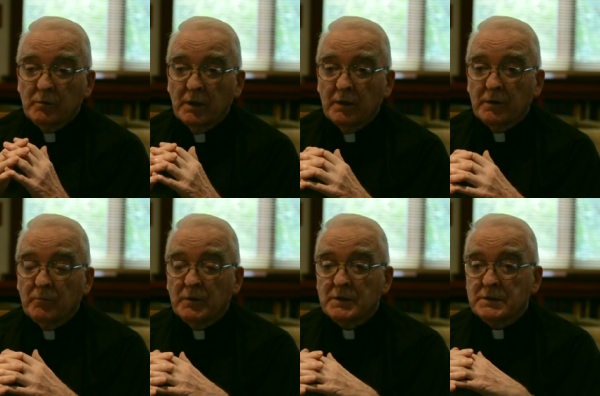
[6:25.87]
around
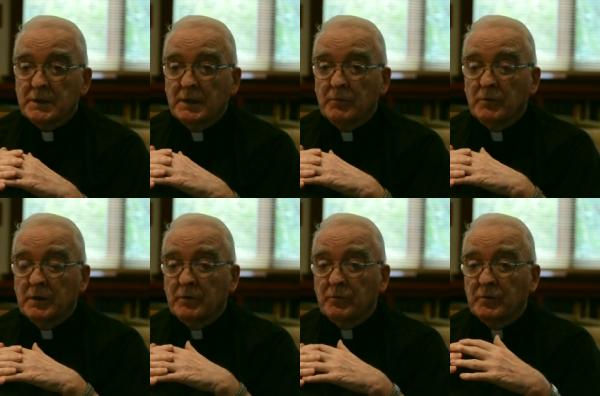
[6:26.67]
and we say,
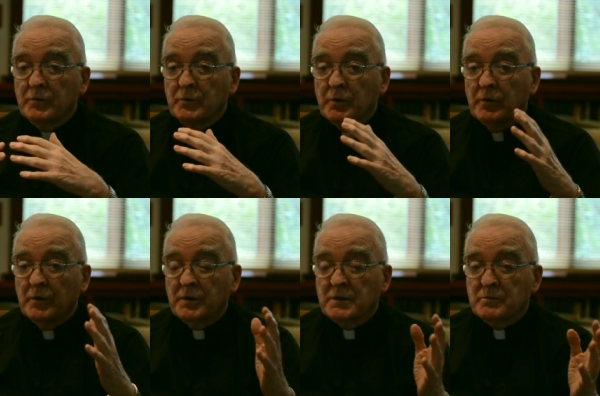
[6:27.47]
well, we're doing
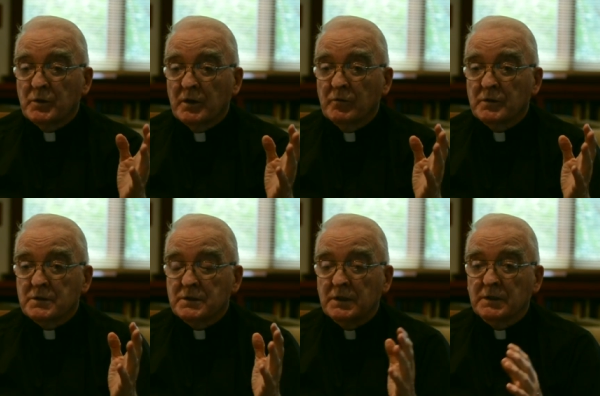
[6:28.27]
all these
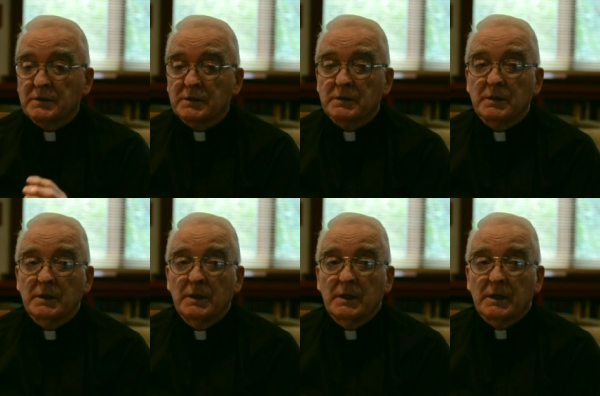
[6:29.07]
marvelous things in
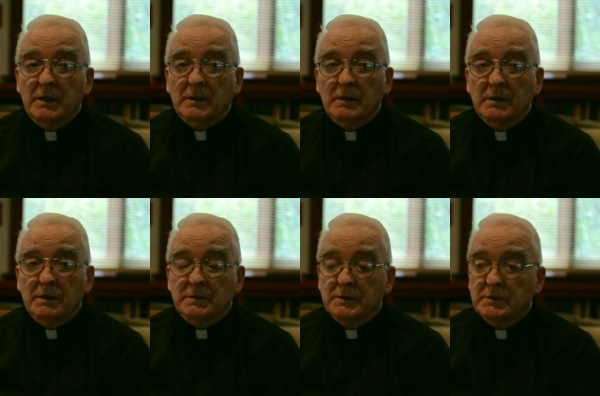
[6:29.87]

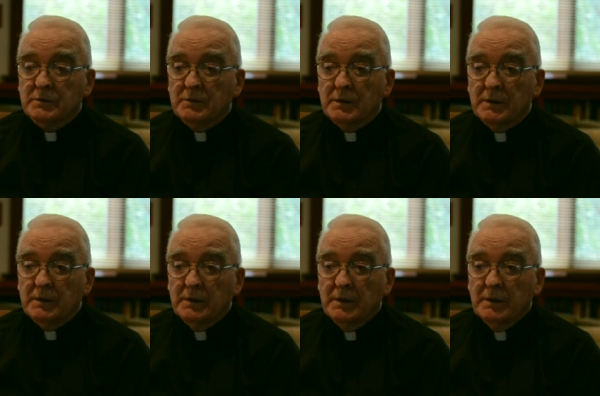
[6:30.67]
athletics and so on.
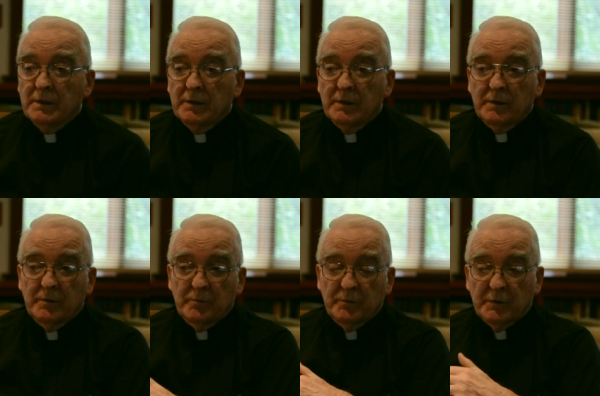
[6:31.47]

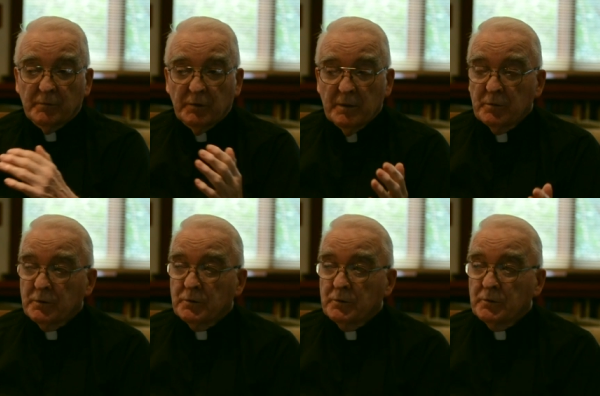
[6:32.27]
But
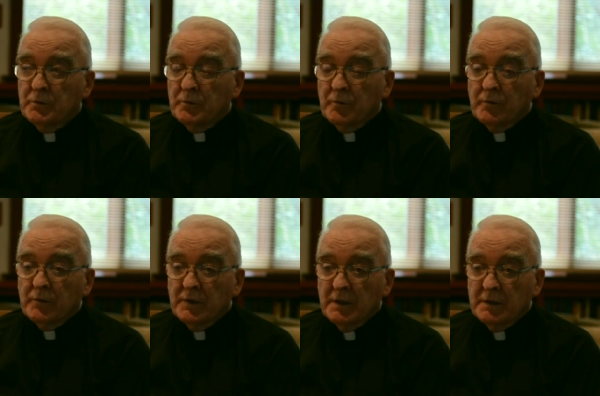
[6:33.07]
people who
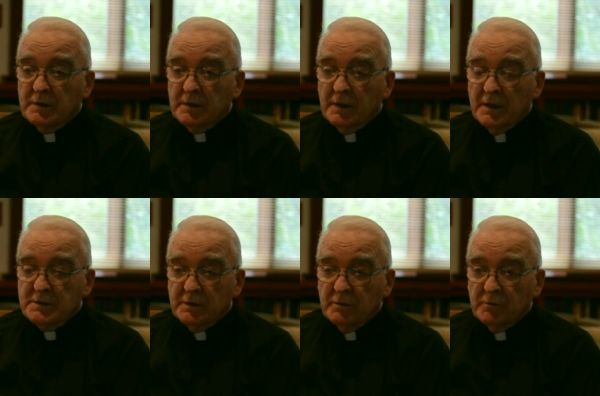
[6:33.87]
think that
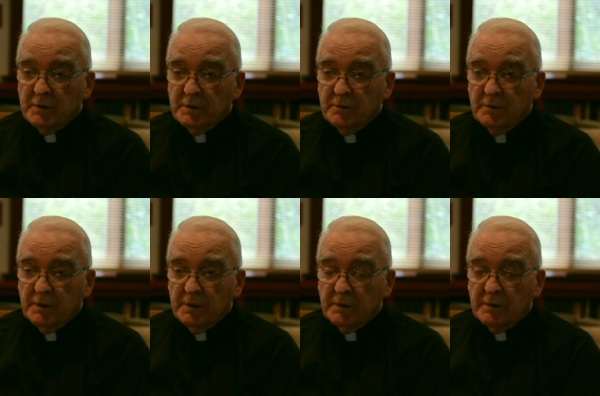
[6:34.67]
that's all we do
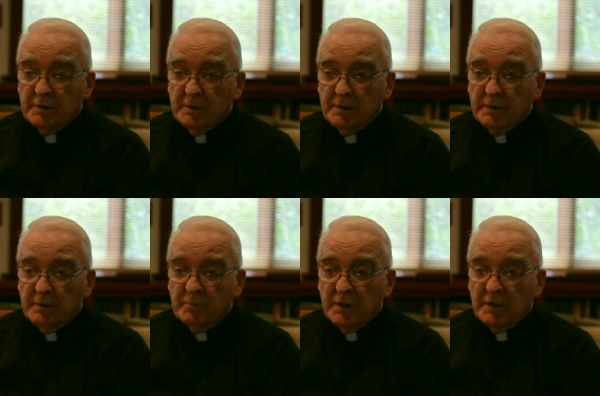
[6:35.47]
here
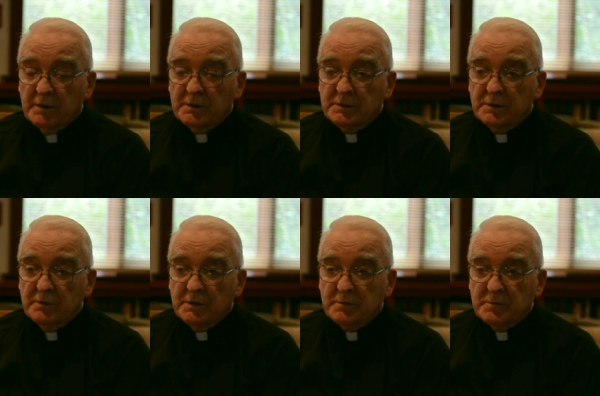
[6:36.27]
are making a
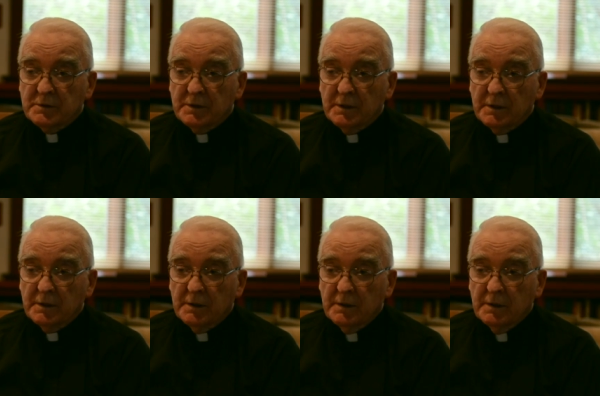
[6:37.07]
serious mistake.
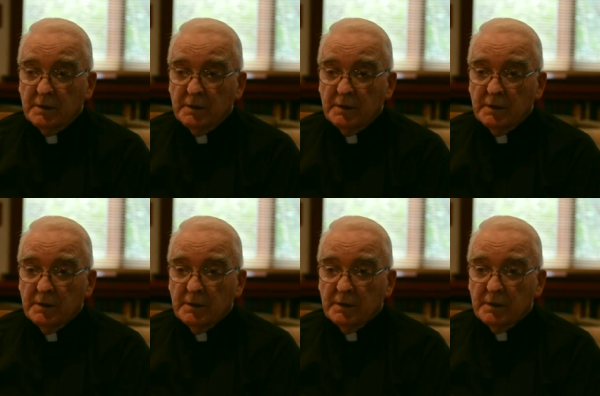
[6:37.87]

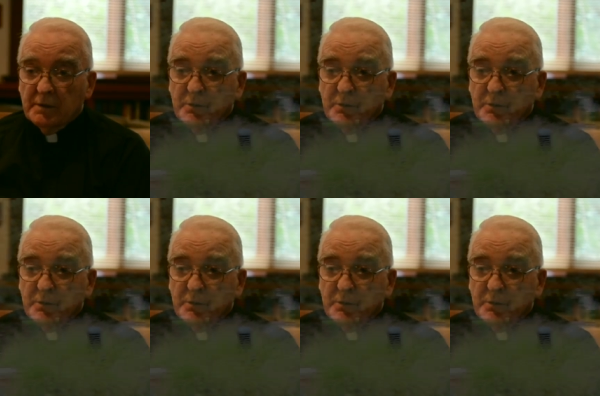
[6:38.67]
There